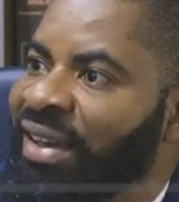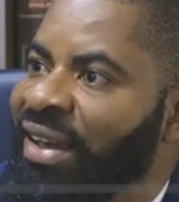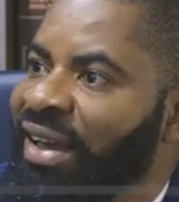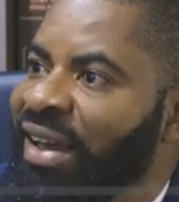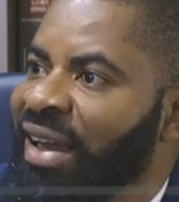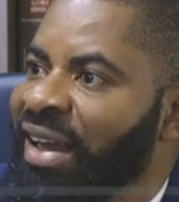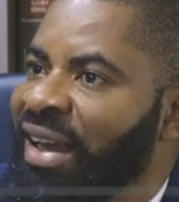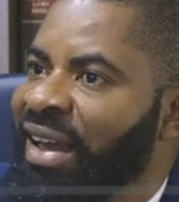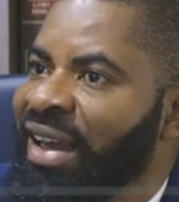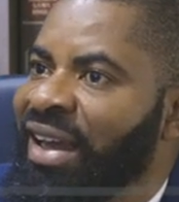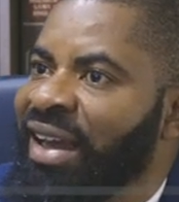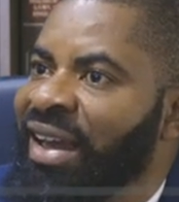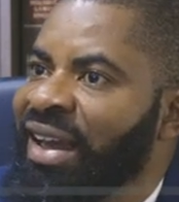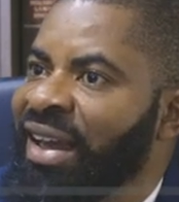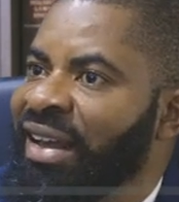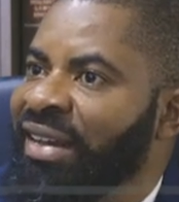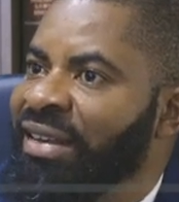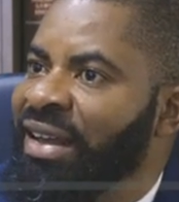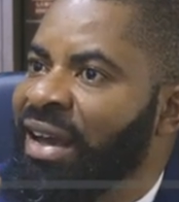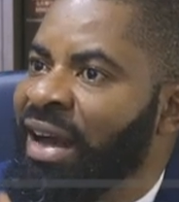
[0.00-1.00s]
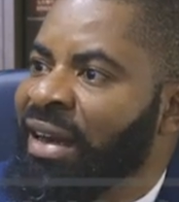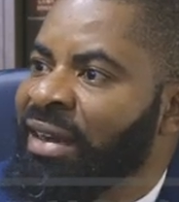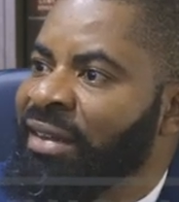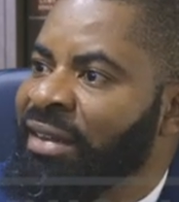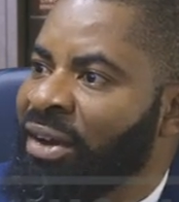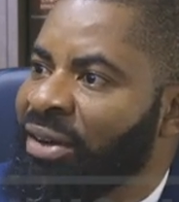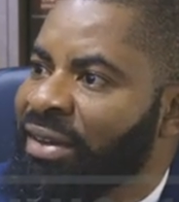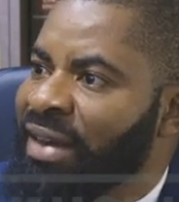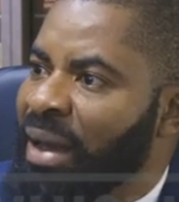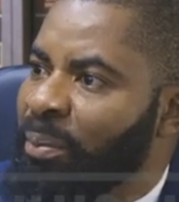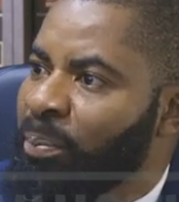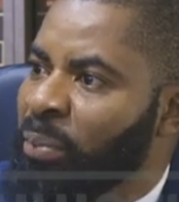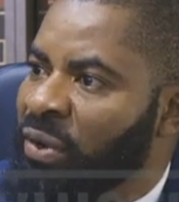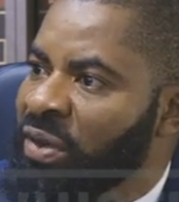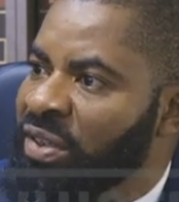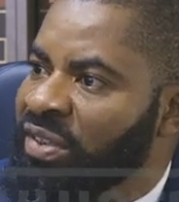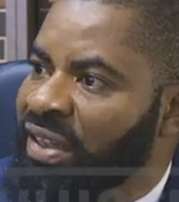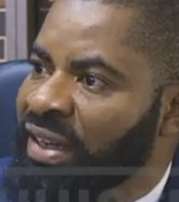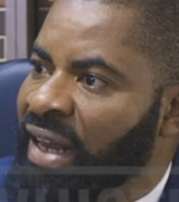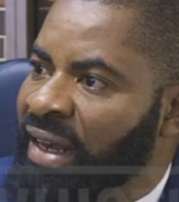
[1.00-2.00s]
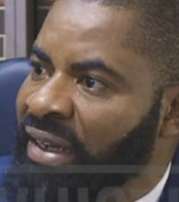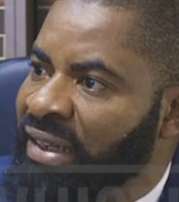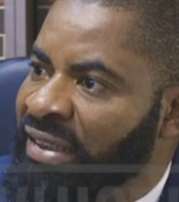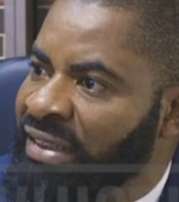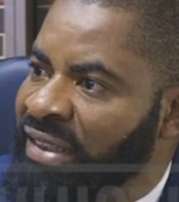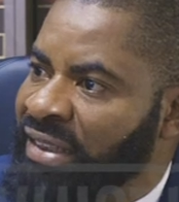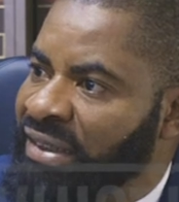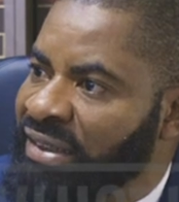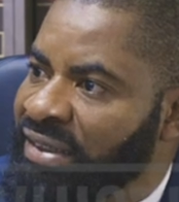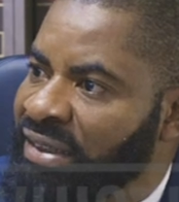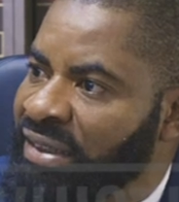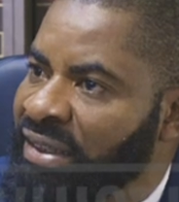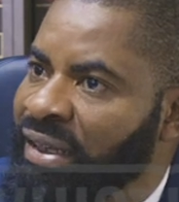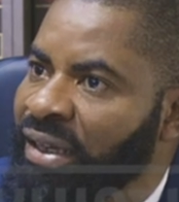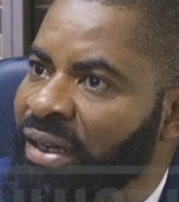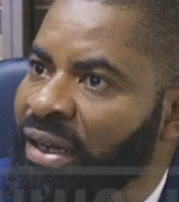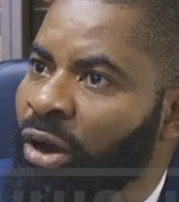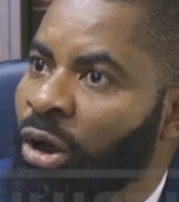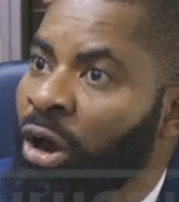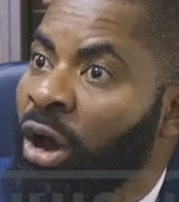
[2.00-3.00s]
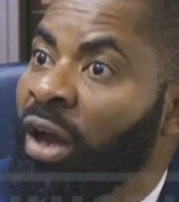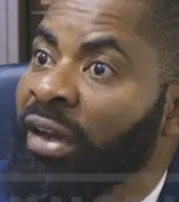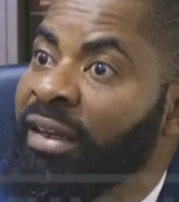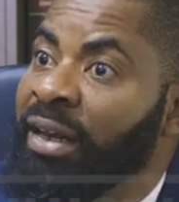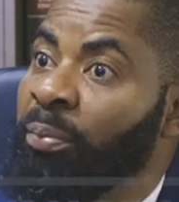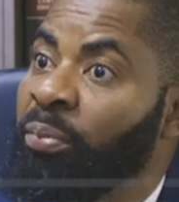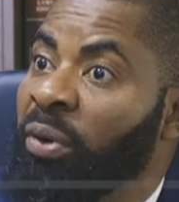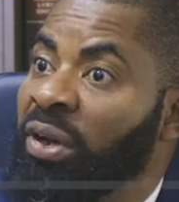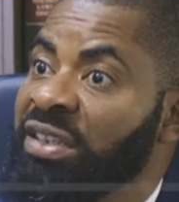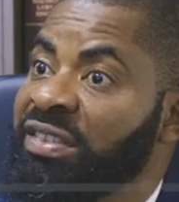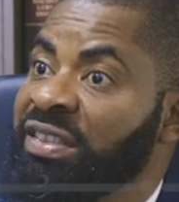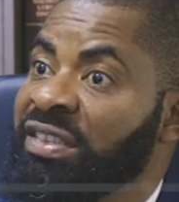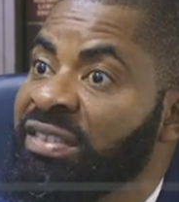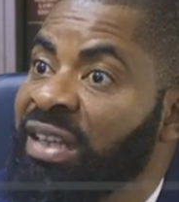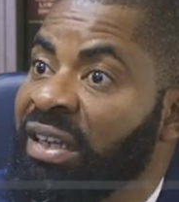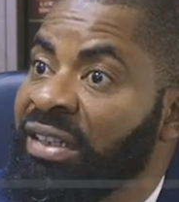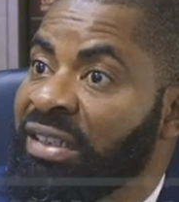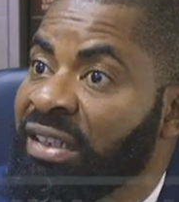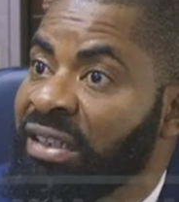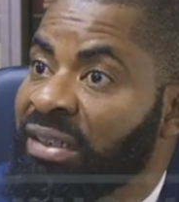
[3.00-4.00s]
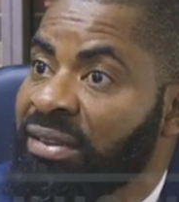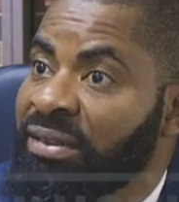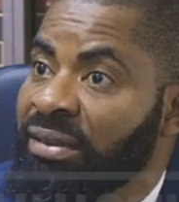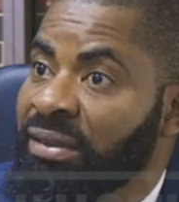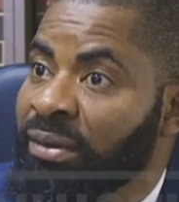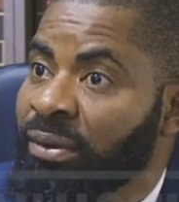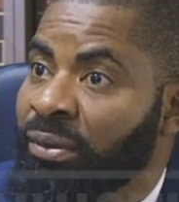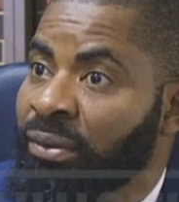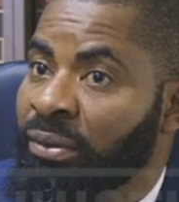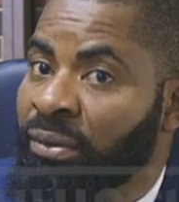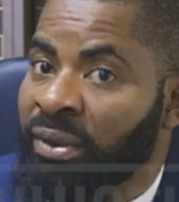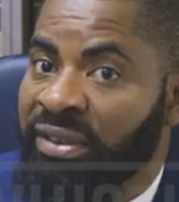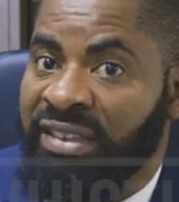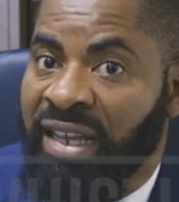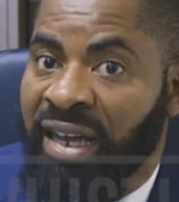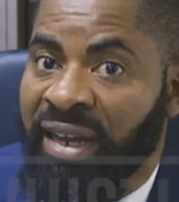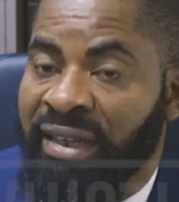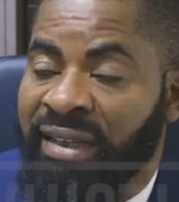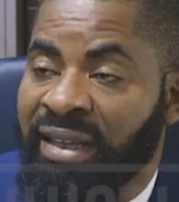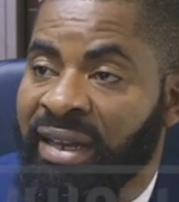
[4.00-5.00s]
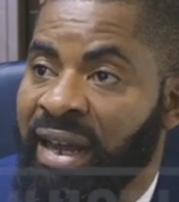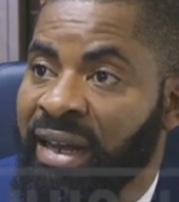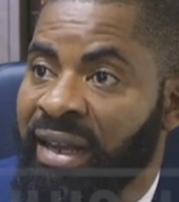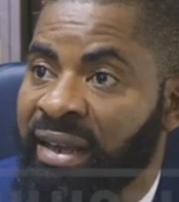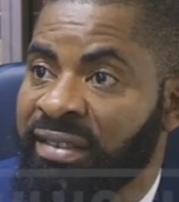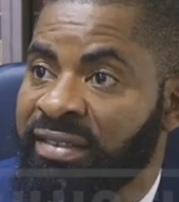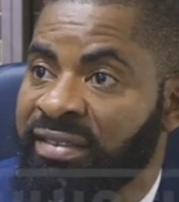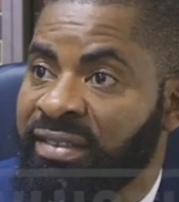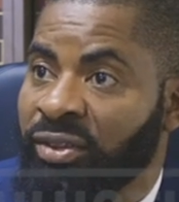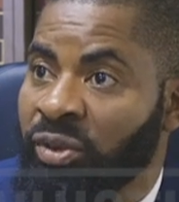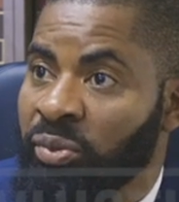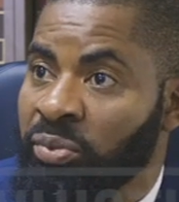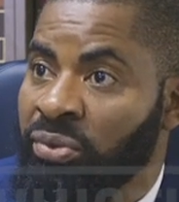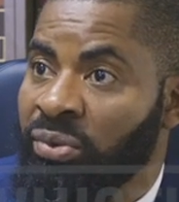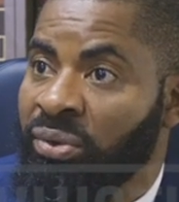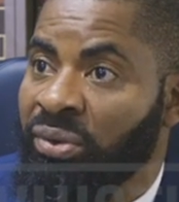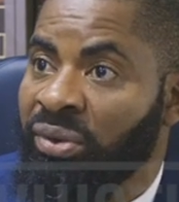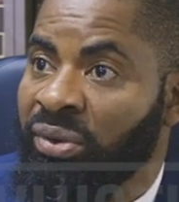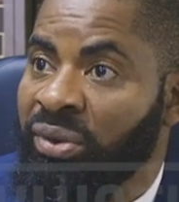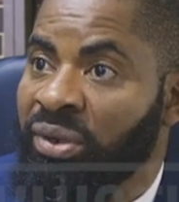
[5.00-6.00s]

The other policy that they did, all the policies they did was targeted against Tinubu.